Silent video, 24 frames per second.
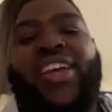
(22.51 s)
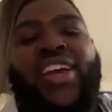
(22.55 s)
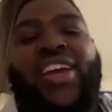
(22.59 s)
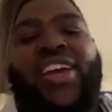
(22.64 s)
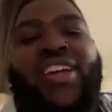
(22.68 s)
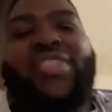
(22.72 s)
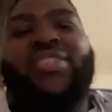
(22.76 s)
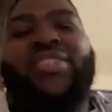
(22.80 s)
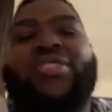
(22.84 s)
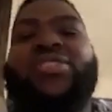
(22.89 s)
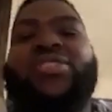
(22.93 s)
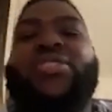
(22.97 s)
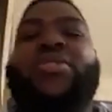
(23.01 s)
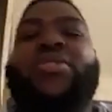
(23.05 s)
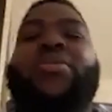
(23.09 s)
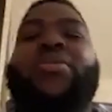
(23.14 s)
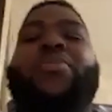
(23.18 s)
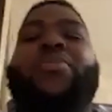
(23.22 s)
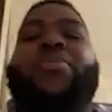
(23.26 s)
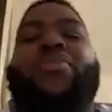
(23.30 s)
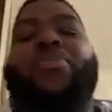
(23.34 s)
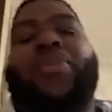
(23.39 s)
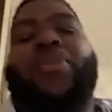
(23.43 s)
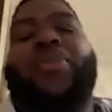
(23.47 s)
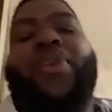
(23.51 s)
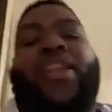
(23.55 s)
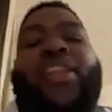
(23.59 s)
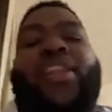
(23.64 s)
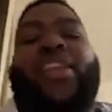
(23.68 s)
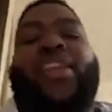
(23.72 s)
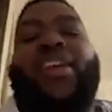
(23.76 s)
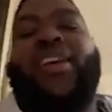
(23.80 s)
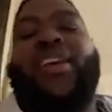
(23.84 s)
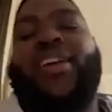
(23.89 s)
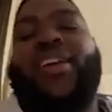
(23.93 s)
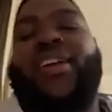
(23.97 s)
I know Joe probably